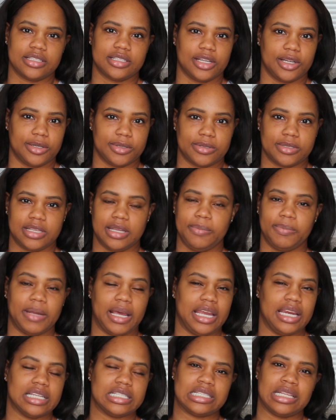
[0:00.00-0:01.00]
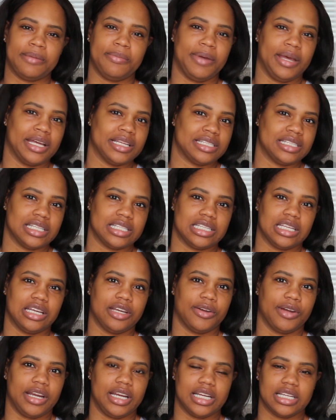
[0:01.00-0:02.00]
So seaplane is the best. It's a
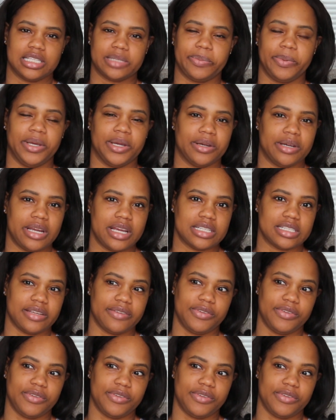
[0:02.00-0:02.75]
great experience.